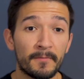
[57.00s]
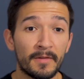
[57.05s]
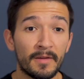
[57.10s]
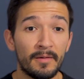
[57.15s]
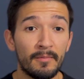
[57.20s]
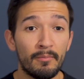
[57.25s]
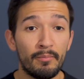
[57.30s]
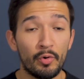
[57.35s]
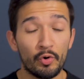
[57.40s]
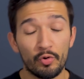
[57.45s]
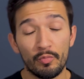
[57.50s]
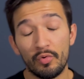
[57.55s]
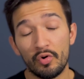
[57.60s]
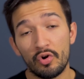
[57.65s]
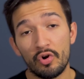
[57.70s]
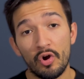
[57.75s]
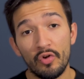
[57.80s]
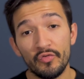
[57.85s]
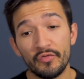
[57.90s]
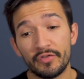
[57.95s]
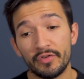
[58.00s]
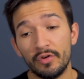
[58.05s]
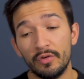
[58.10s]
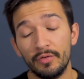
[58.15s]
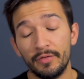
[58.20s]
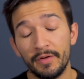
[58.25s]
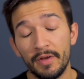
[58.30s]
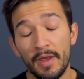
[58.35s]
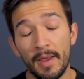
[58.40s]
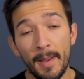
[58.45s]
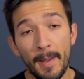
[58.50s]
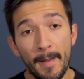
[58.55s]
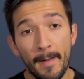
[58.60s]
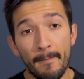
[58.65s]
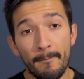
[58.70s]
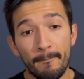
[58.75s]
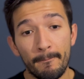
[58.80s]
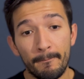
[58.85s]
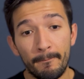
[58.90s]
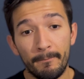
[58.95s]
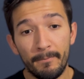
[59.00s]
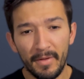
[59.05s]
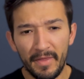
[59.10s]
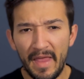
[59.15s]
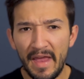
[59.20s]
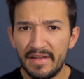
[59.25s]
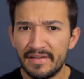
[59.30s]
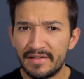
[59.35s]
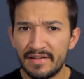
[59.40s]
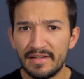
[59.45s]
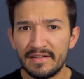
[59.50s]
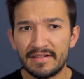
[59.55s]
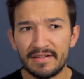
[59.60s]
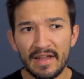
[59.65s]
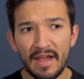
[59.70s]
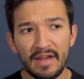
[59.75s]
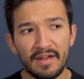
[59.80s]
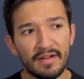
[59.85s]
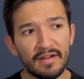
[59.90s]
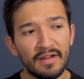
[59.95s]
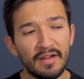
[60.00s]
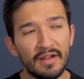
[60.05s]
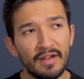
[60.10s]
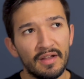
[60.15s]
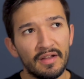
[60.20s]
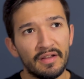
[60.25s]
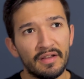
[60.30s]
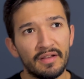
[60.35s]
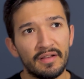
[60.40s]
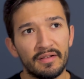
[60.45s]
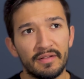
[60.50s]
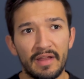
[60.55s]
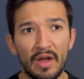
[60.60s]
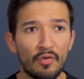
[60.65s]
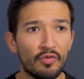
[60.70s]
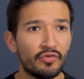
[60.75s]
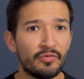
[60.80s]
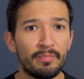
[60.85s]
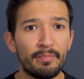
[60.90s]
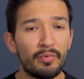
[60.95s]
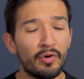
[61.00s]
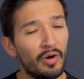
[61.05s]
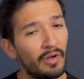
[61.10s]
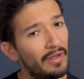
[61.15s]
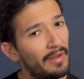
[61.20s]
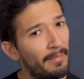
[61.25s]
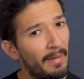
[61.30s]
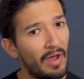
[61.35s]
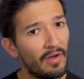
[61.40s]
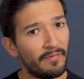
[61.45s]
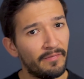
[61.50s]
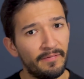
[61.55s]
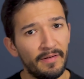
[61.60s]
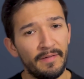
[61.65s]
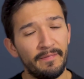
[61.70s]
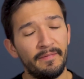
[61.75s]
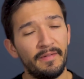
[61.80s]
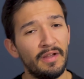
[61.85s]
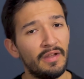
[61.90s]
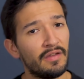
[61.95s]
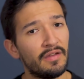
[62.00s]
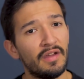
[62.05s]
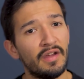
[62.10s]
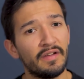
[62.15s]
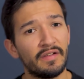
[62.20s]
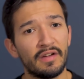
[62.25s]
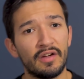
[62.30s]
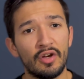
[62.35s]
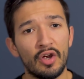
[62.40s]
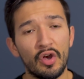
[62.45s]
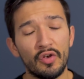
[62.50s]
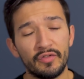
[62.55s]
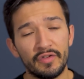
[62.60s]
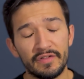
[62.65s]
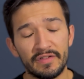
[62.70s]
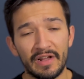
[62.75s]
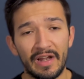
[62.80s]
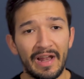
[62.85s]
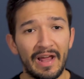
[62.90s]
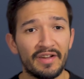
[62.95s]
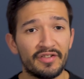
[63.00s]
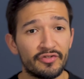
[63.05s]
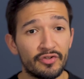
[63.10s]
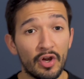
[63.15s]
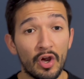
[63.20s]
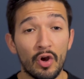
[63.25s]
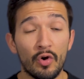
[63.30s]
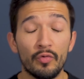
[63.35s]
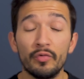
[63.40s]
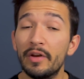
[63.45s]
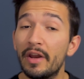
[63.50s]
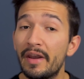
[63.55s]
portable consoles. But then since then, that was probably about 15 years ago since I last owned an